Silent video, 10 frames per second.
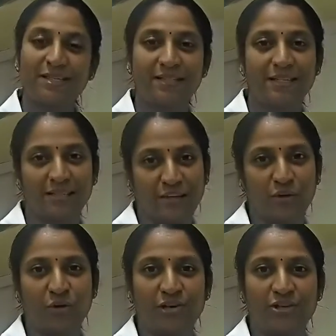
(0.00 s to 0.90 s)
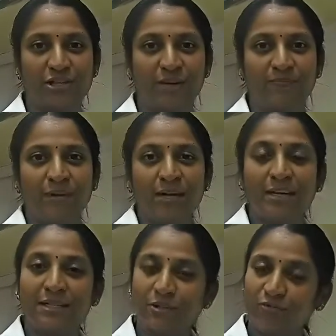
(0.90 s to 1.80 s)
testing technology.
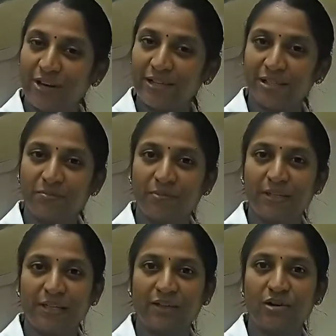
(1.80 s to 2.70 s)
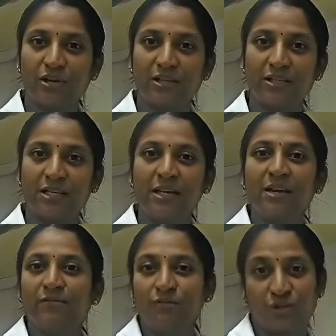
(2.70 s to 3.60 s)
It is very simple technology
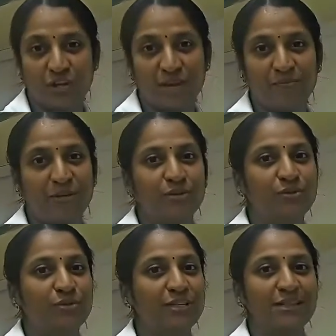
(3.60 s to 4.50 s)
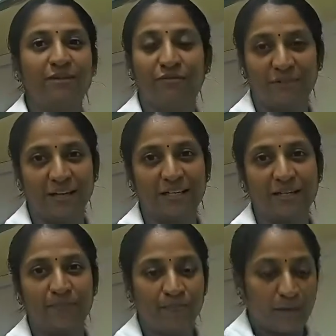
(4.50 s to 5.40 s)
which can be used in the field.
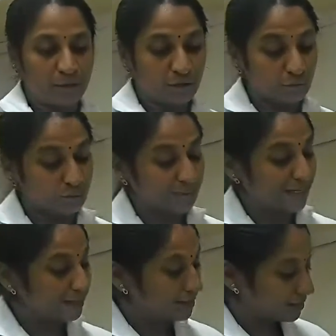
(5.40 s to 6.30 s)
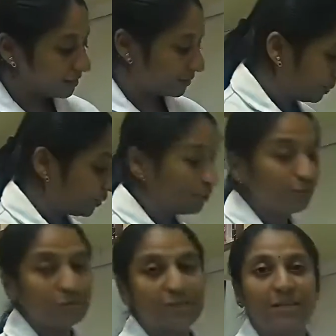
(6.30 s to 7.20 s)
Usually this is
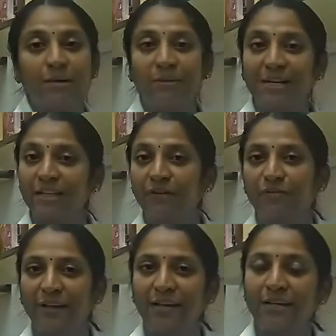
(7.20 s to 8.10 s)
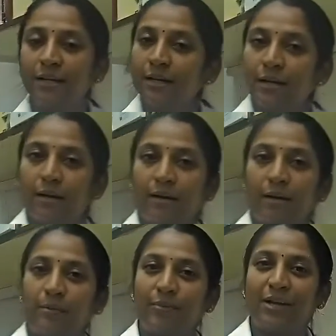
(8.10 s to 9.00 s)
produced in the medical field
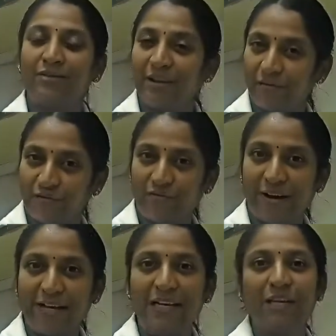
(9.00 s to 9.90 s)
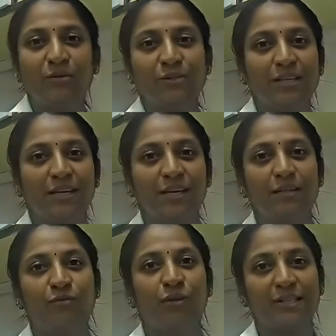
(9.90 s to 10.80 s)
and they are widely using
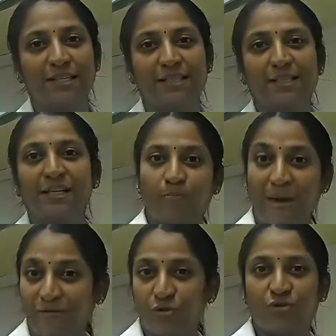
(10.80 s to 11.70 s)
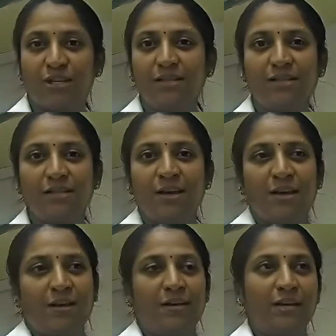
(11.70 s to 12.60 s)
it for testing pathogens
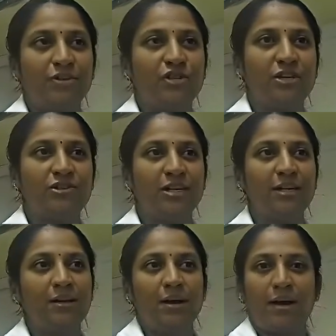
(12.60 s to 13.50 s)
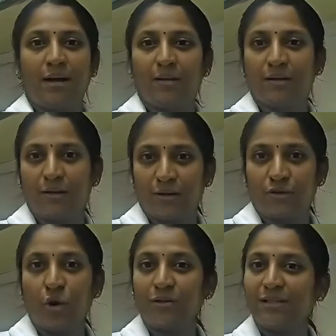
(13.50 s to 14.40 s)
in general and
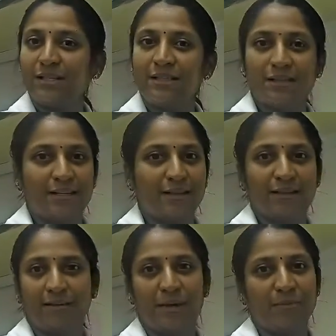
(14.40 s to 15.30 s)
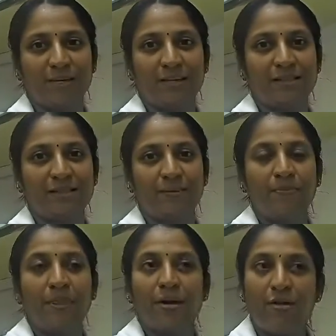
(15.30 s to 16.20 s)
toxins and other chemicals.
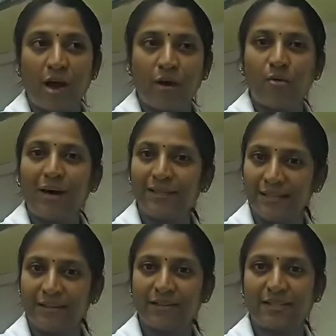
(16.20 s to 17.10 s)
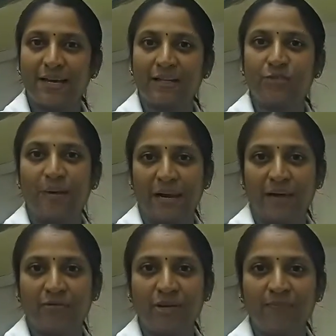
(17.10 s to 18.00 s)
Now at ICRISAT
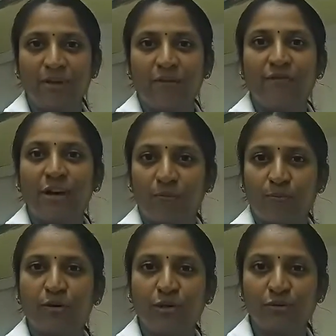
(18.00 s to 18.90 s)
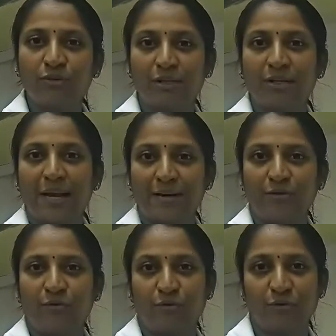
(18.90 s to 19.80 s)
Malawi, we have produced the
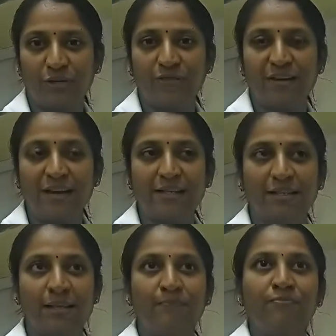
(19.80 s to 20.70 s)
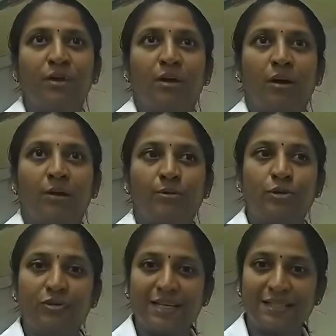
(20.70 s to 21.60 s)
lateral flow device
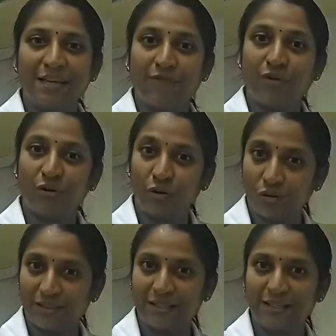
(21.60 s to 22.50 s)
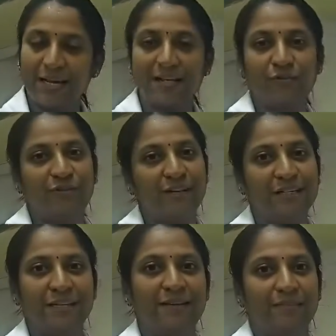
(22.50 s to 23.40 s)
to test aflatoxin at field
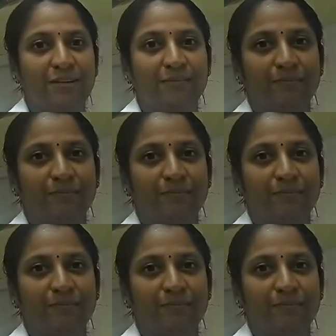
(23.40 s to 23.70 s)
level.